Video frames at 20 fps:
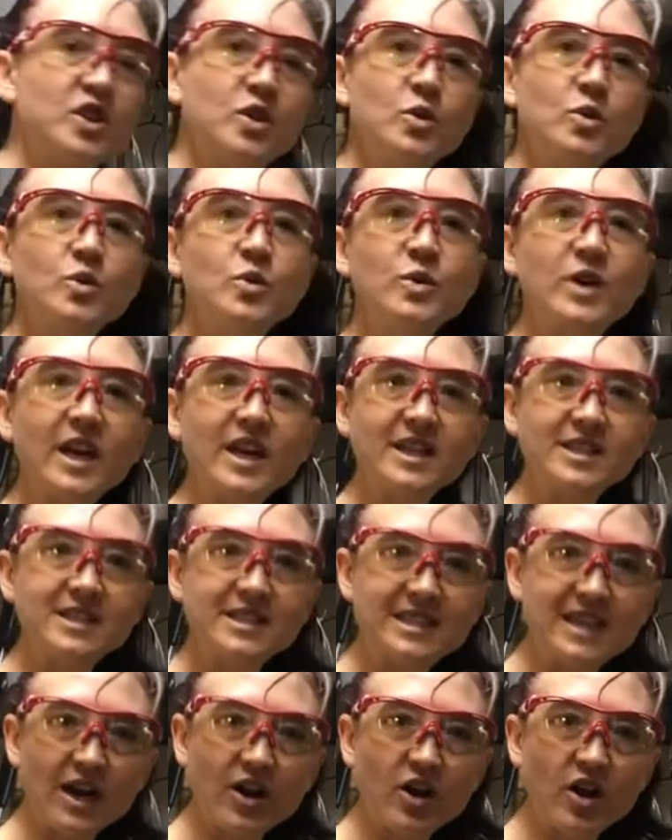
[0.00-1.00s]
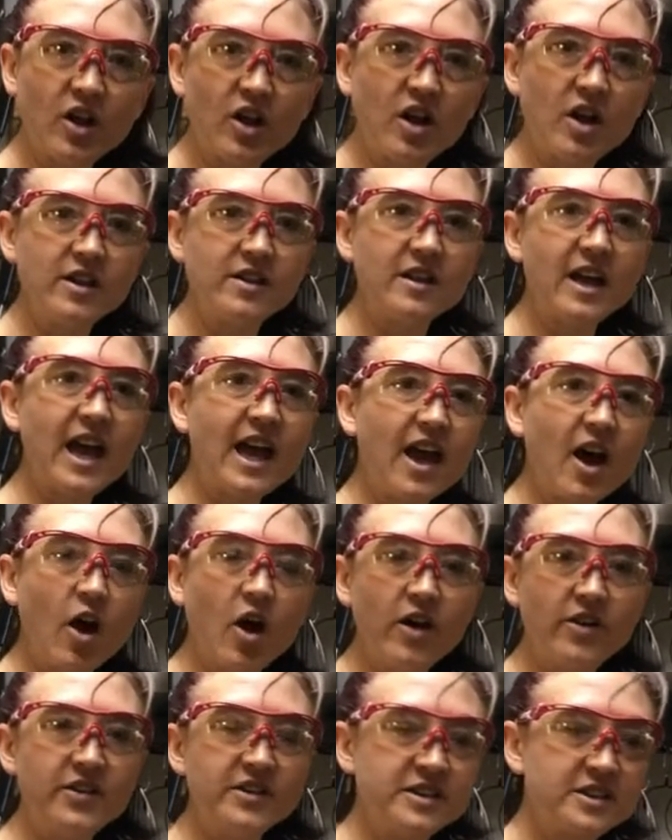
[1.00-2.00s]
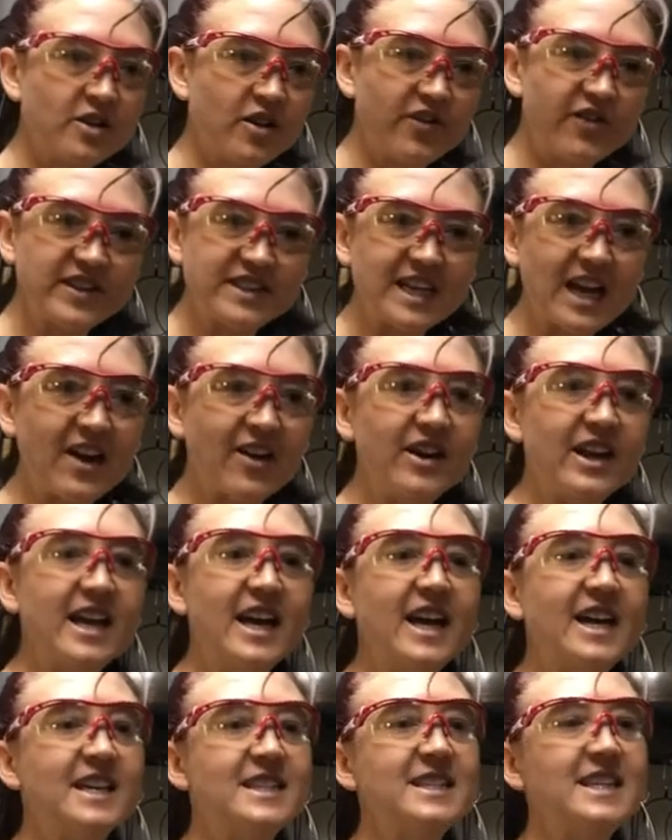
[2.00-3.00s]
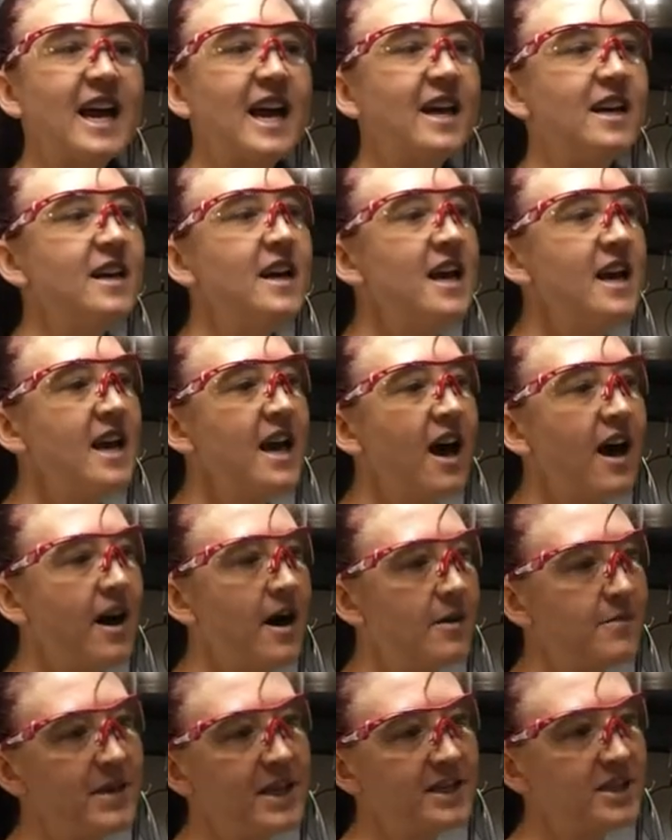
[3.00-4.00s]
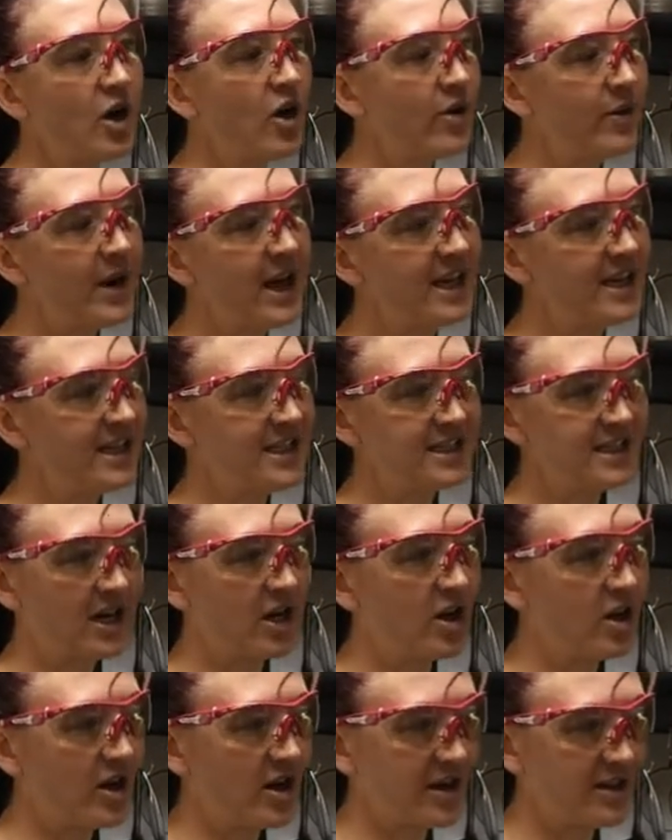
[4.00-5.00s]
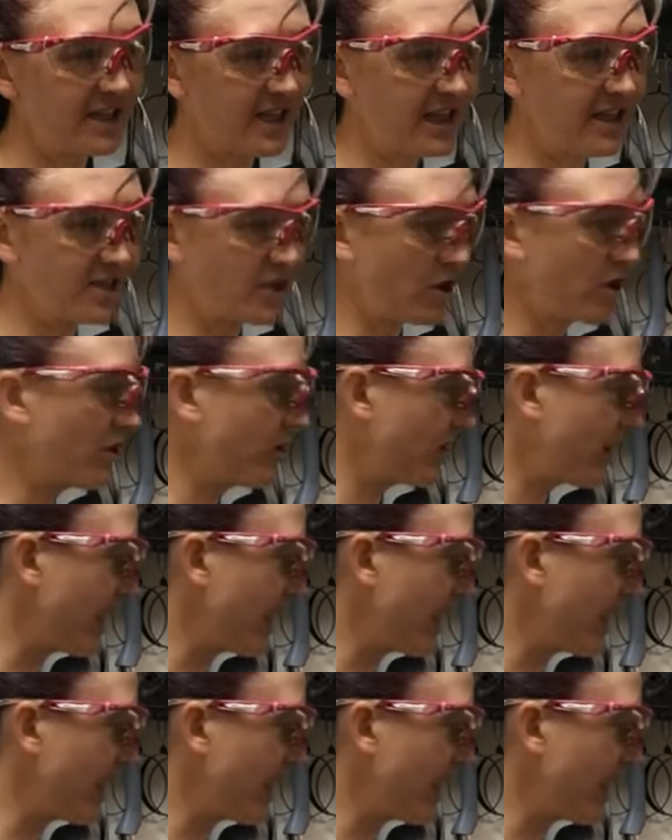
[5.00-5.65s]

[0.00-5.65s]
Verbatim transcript: to get it sterile on all the surface areas and um, it's already sterile on the internal